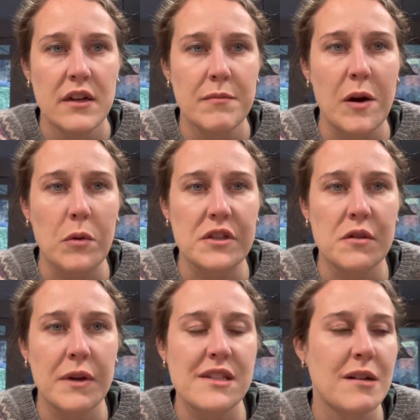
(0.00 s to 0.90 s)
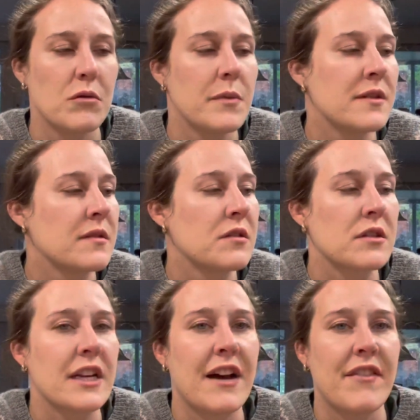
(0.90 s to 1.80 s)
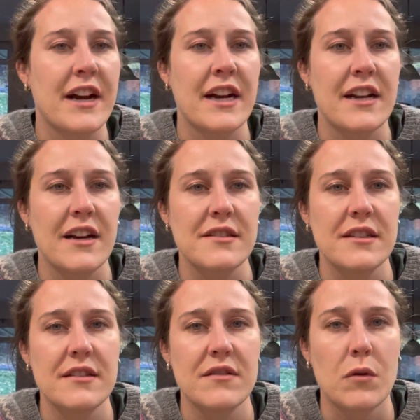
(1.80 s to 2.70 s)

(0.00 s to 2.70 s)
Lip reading: My worsted weight sail boom mittens usually have that kind of gusset,